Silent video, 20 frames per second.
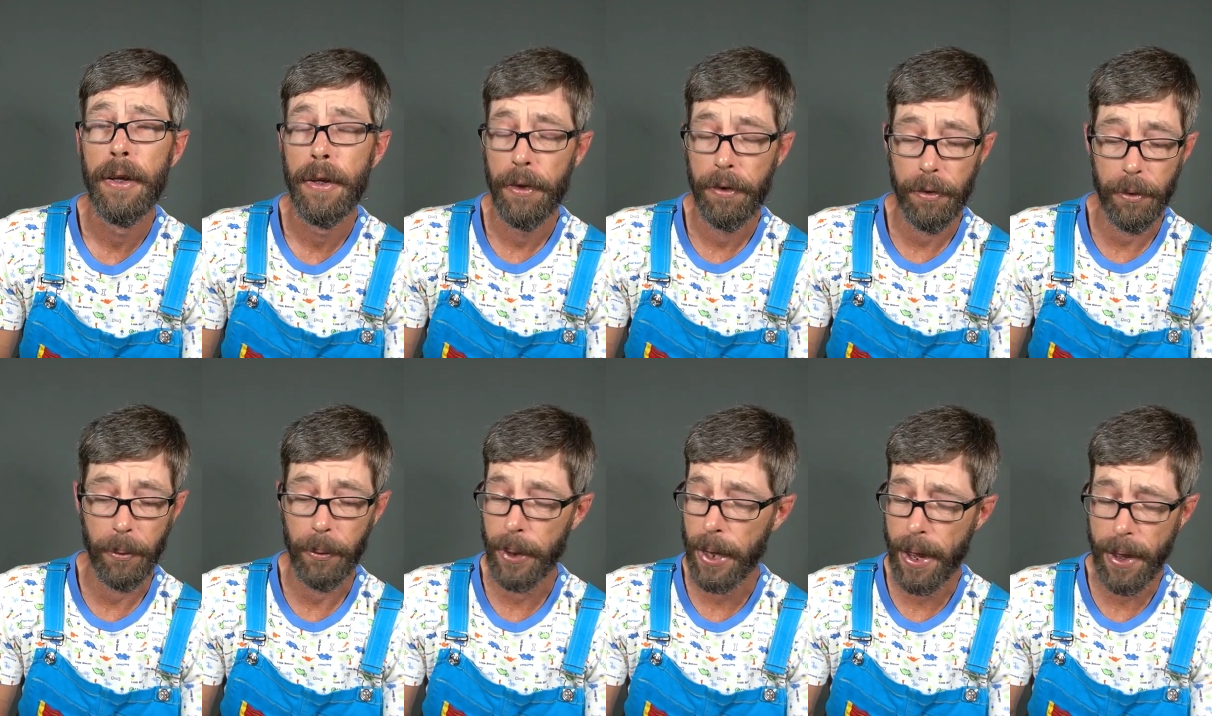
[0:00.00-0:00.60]

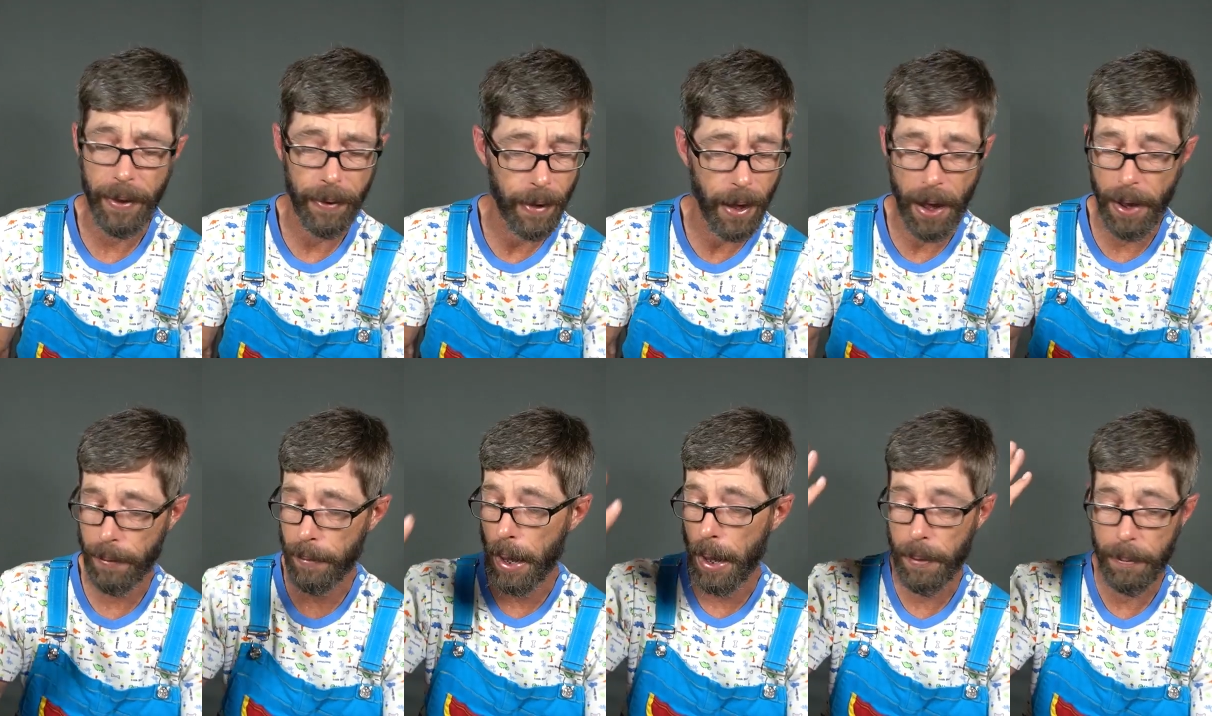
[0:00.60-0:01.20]
So yeah,
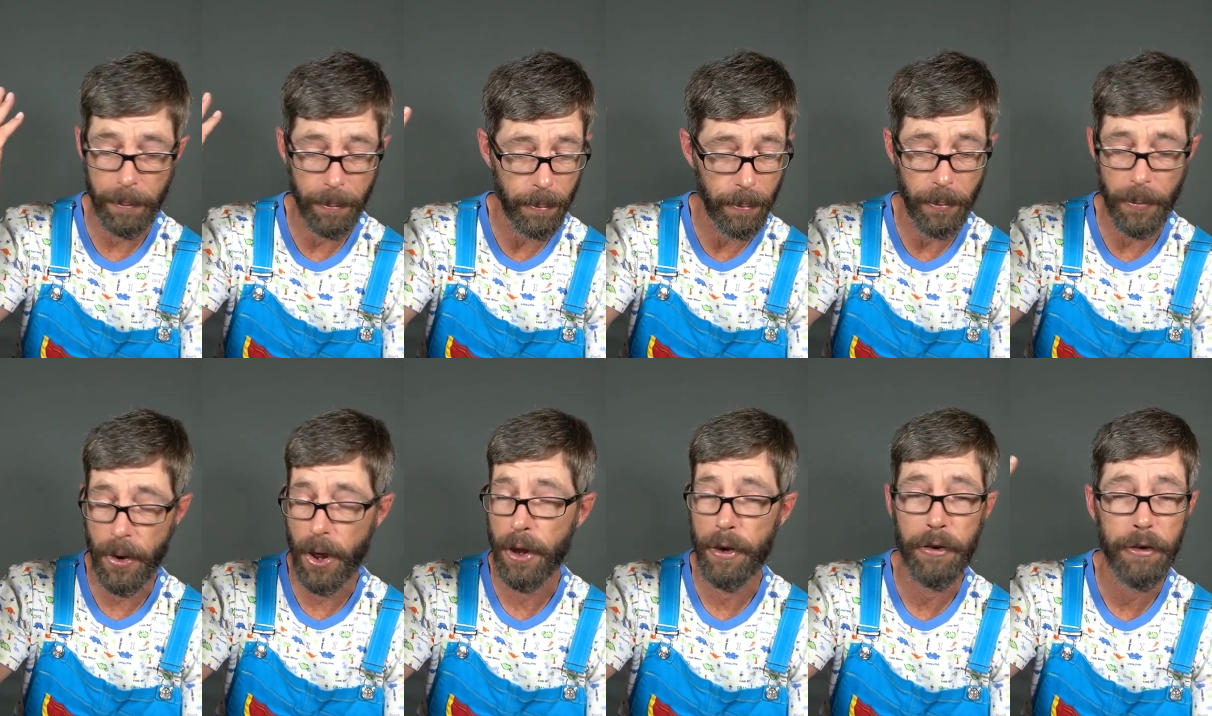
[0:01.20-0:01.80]
I'm
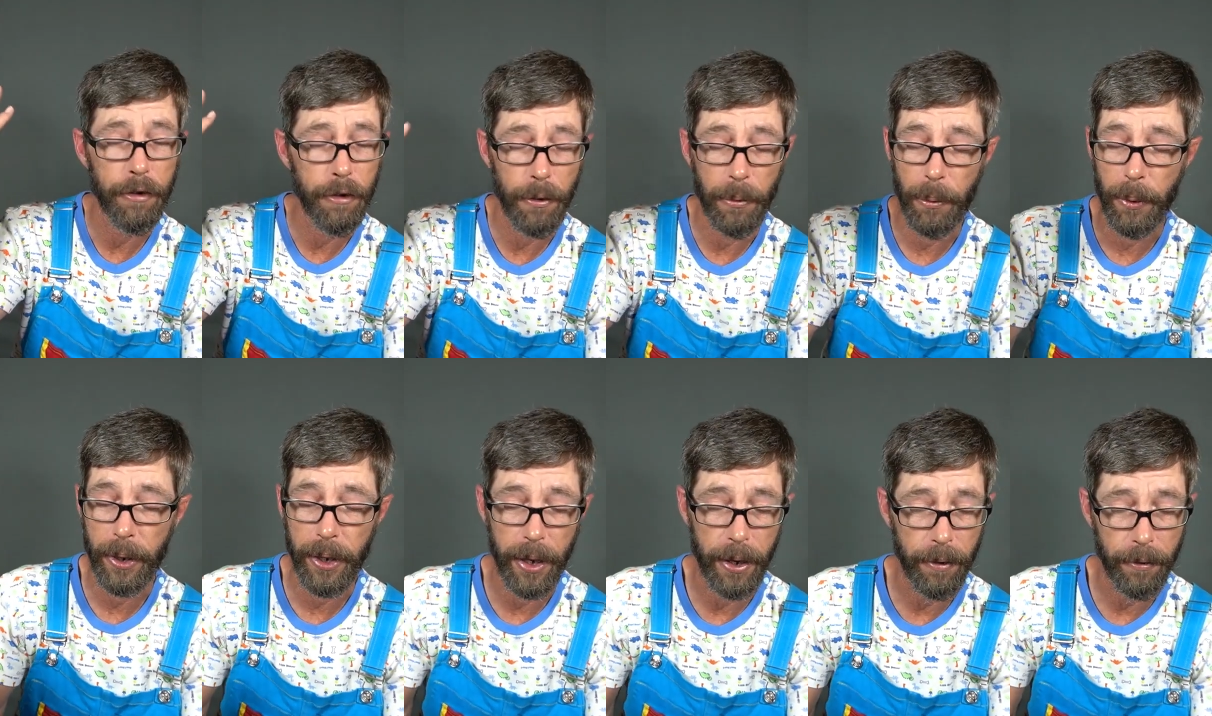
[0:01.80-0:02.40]
not sure
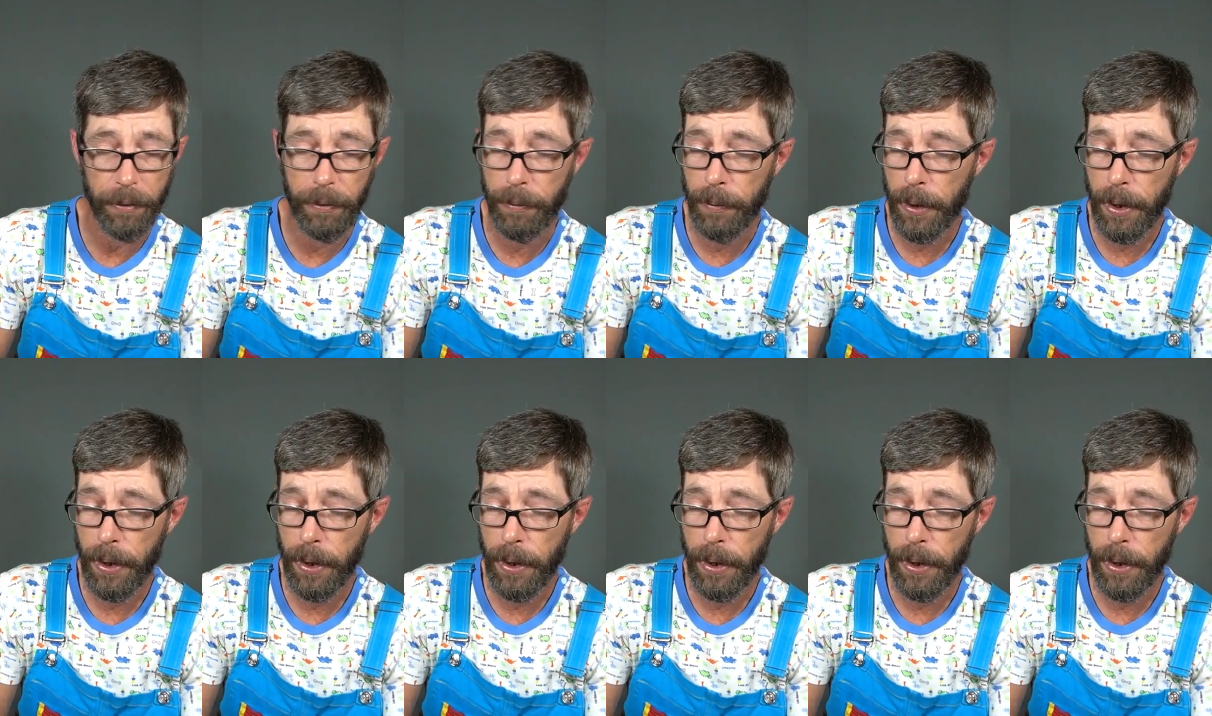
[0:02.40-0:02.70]
what kind of